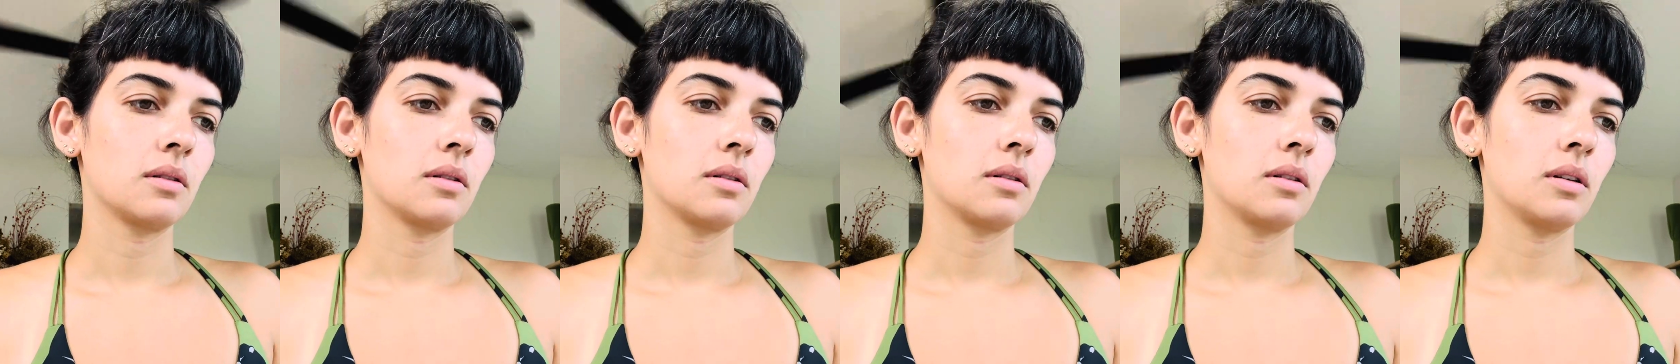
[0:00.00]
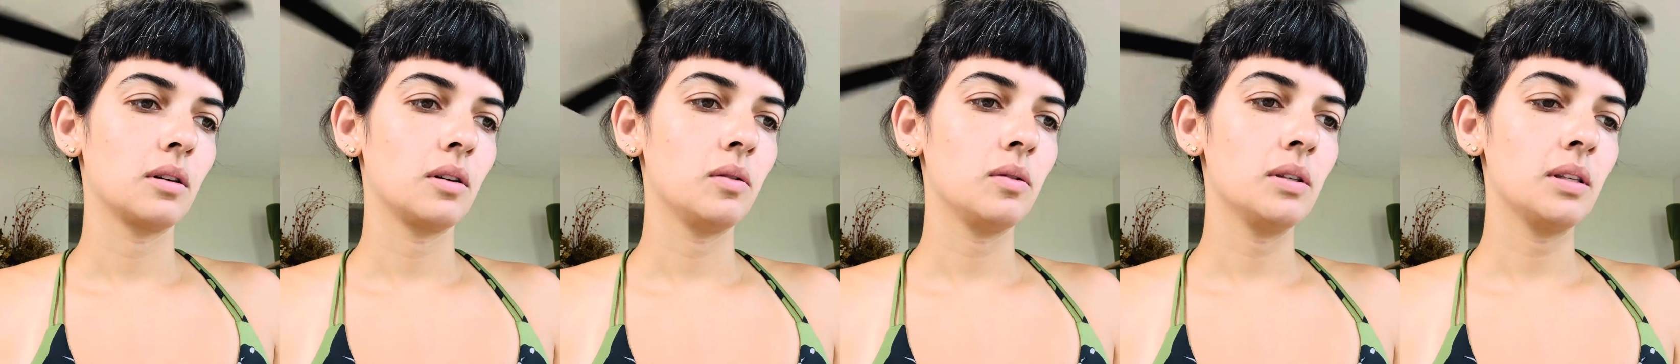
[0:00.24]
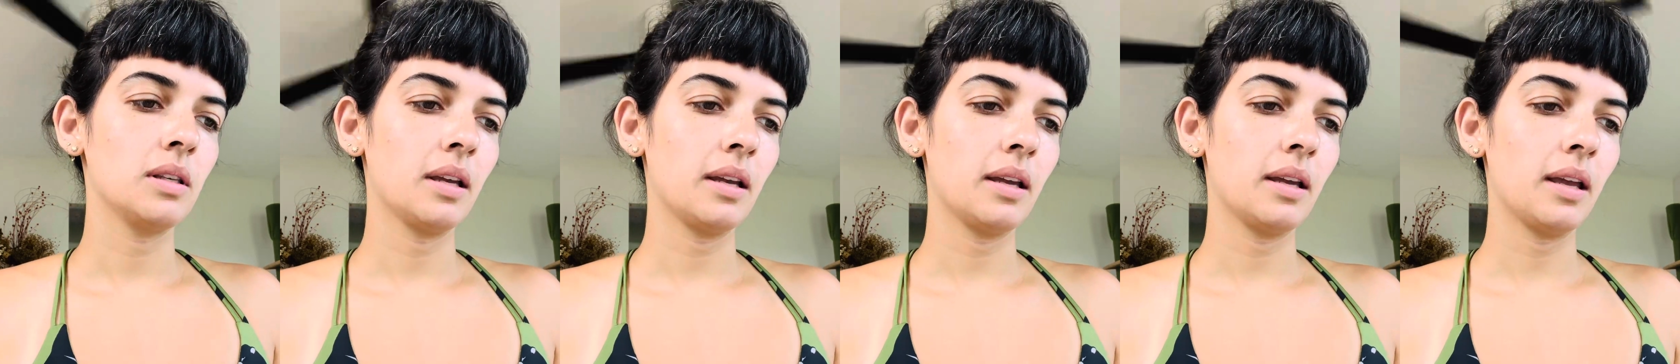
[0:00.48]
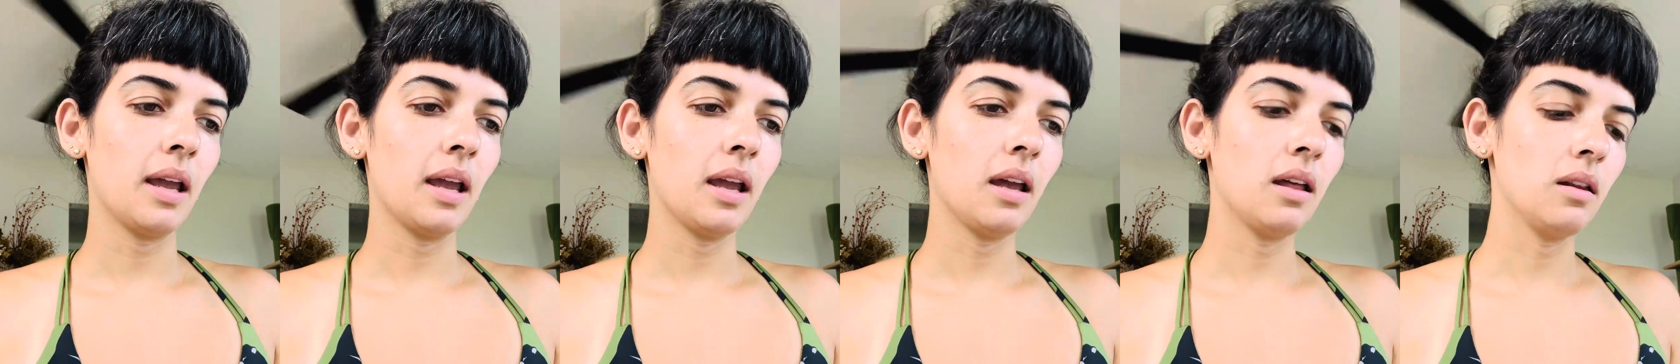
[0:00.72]
It was like,
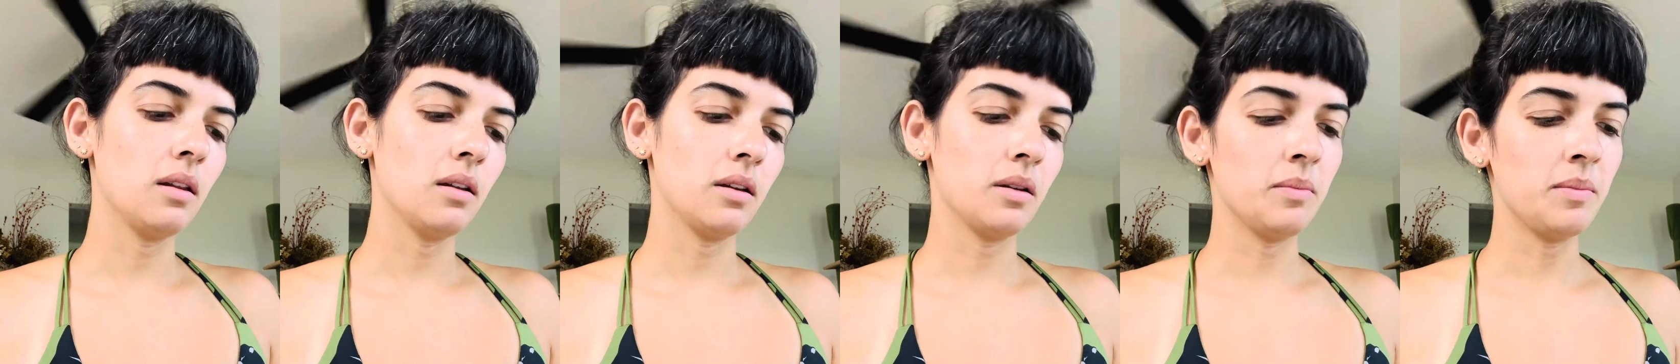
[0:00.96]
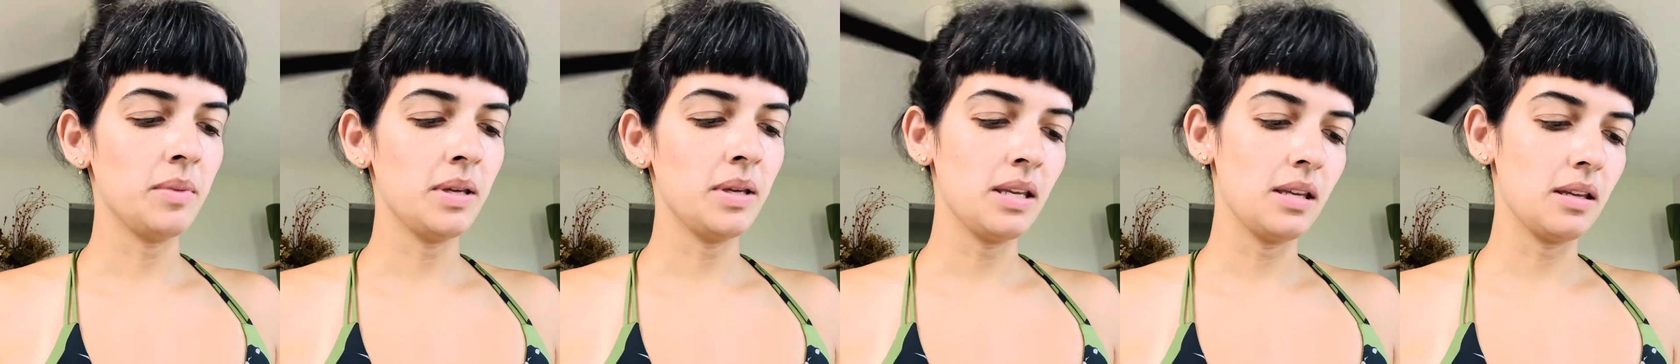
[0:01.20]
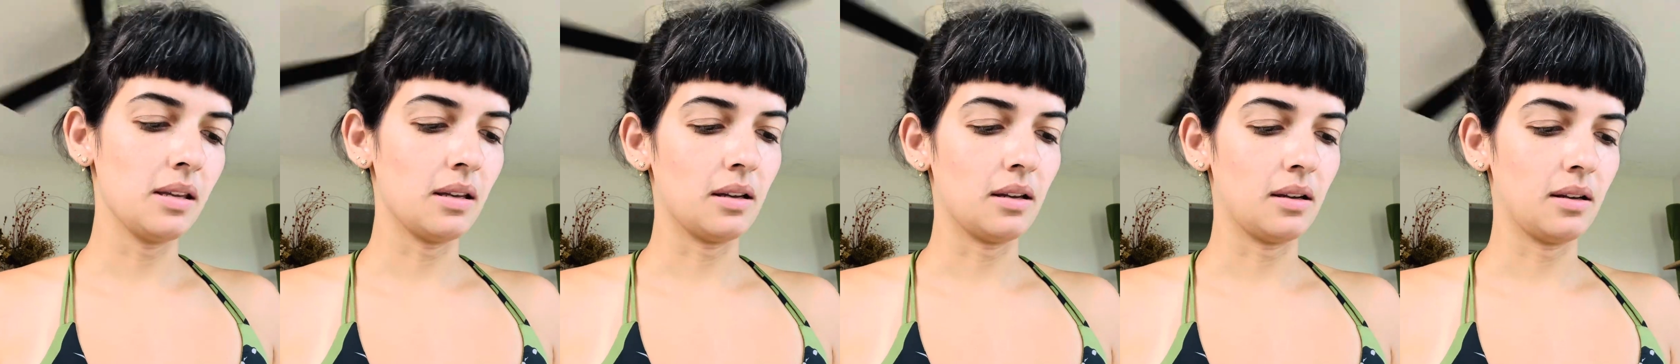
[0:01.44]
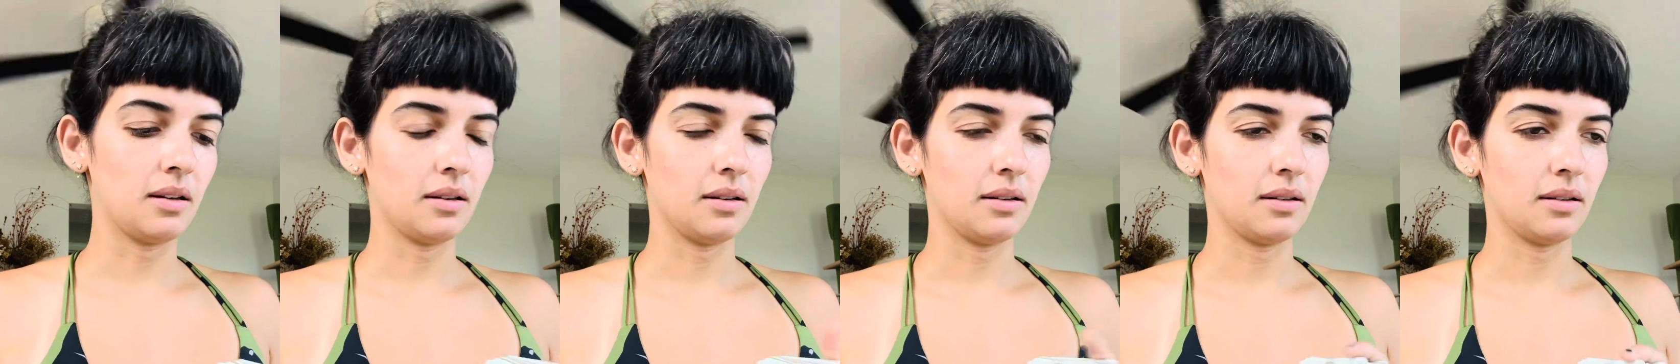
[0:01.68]
hey, look at me.
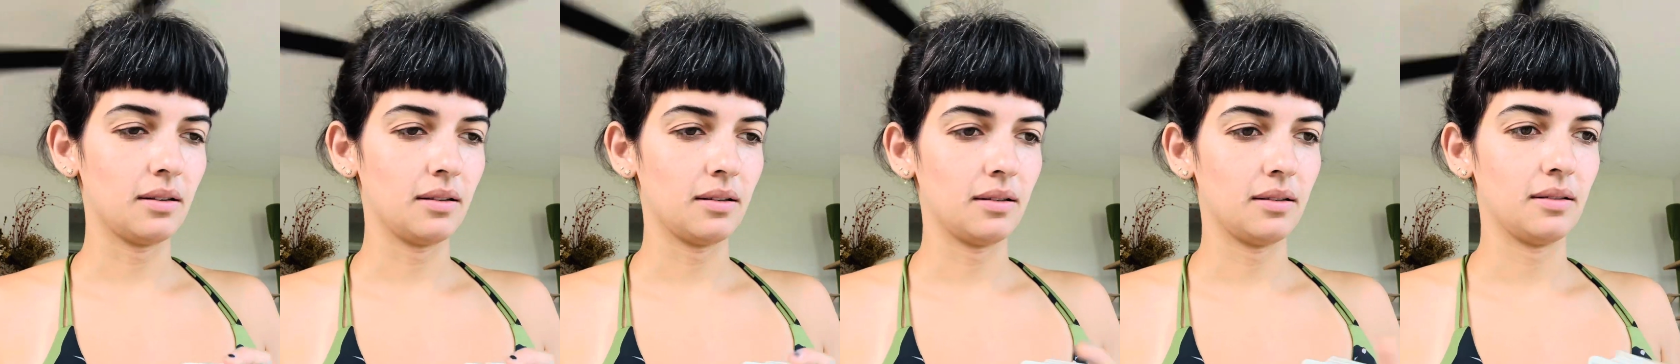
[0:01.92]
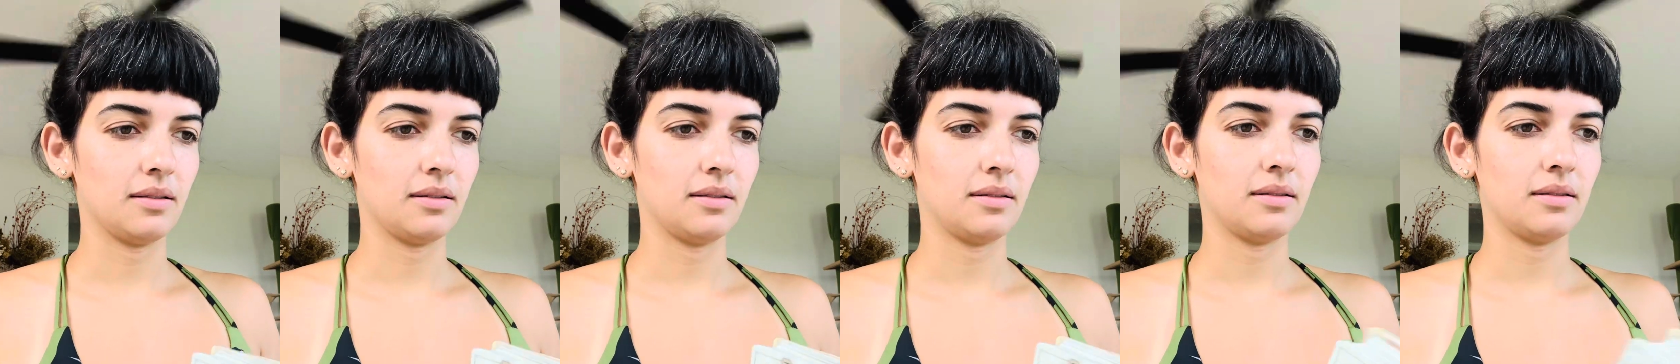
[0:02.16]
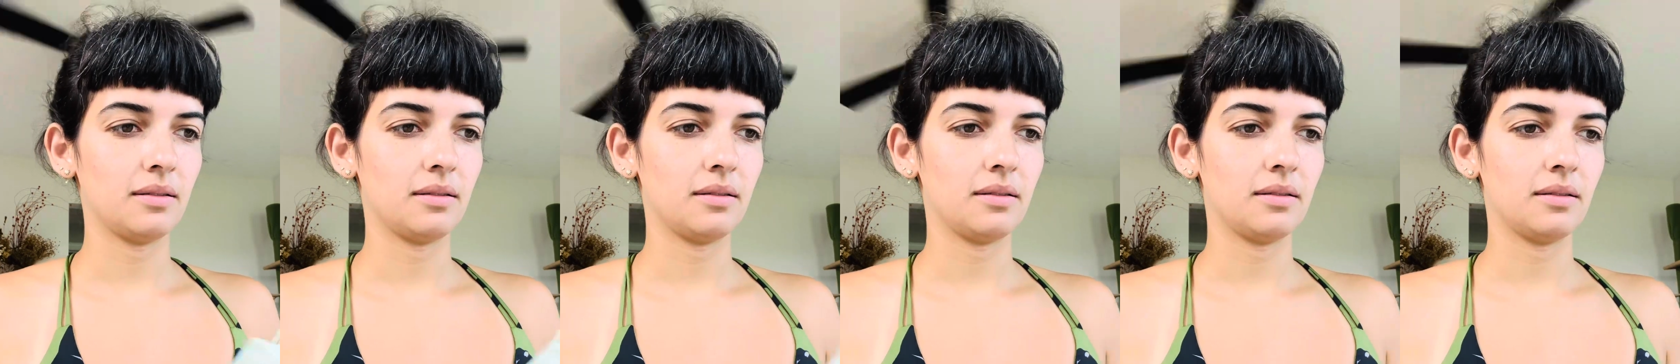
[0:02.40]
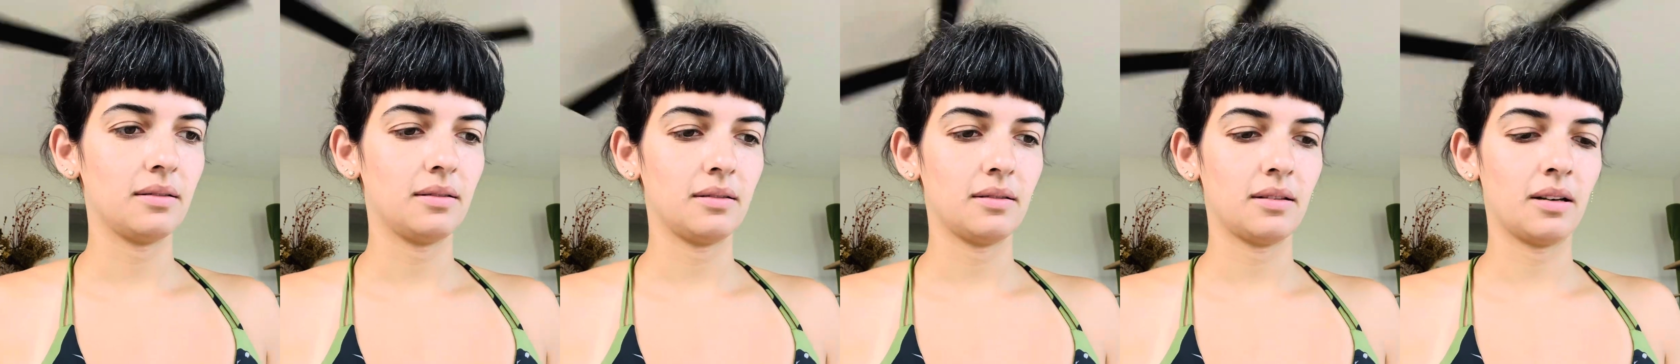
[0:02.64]

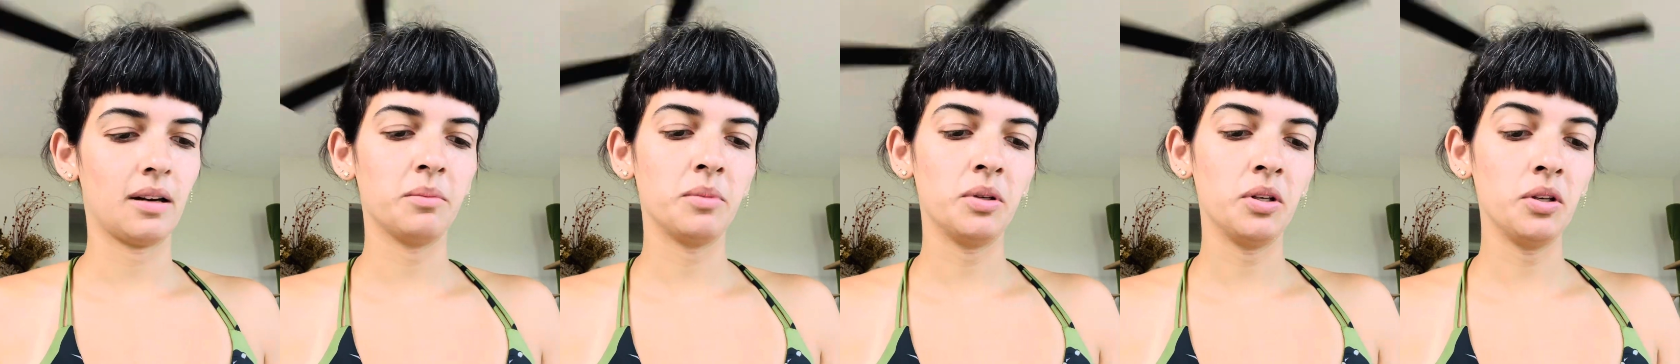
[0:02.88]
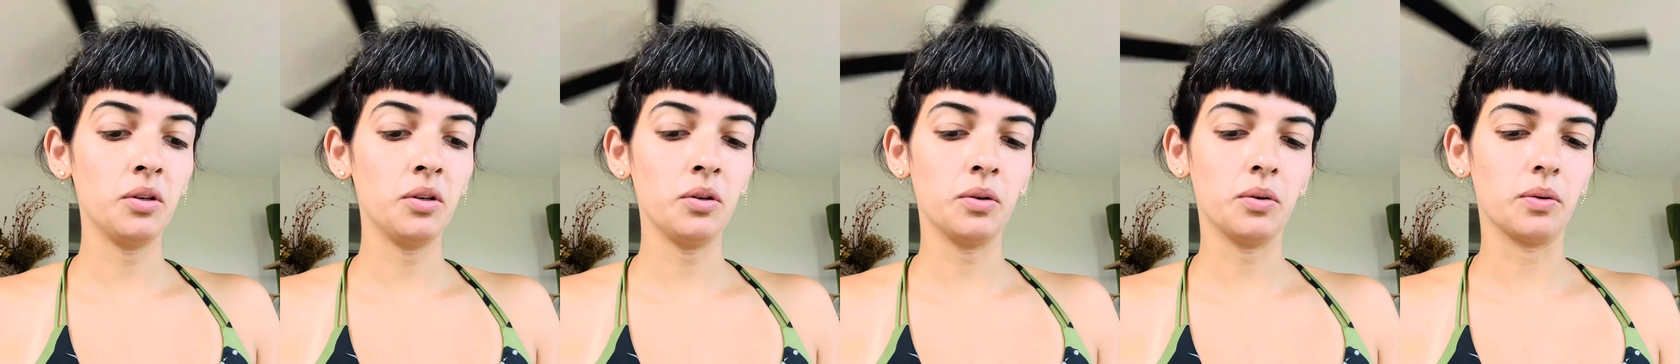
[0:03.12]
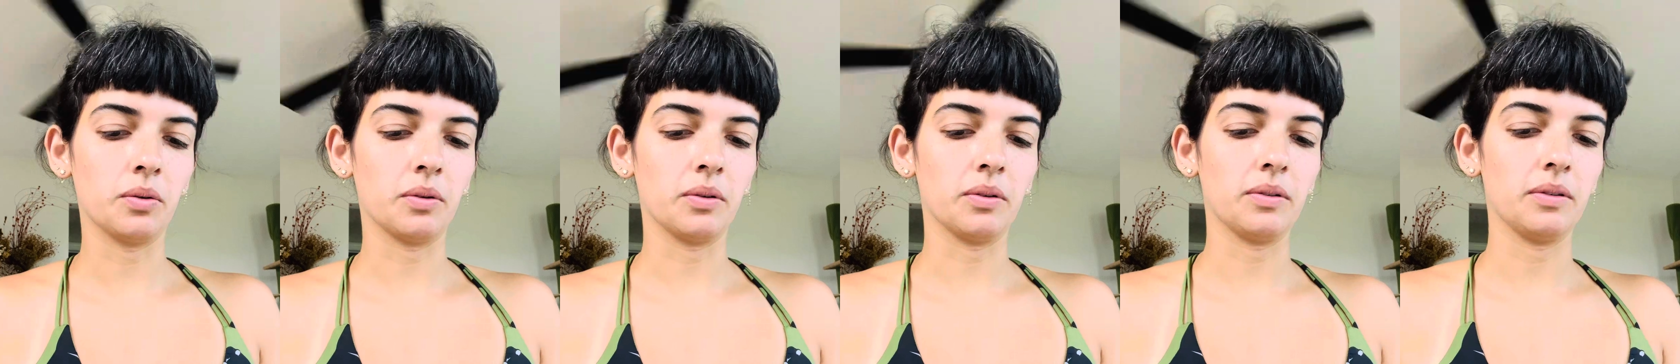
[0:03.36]
I'm new.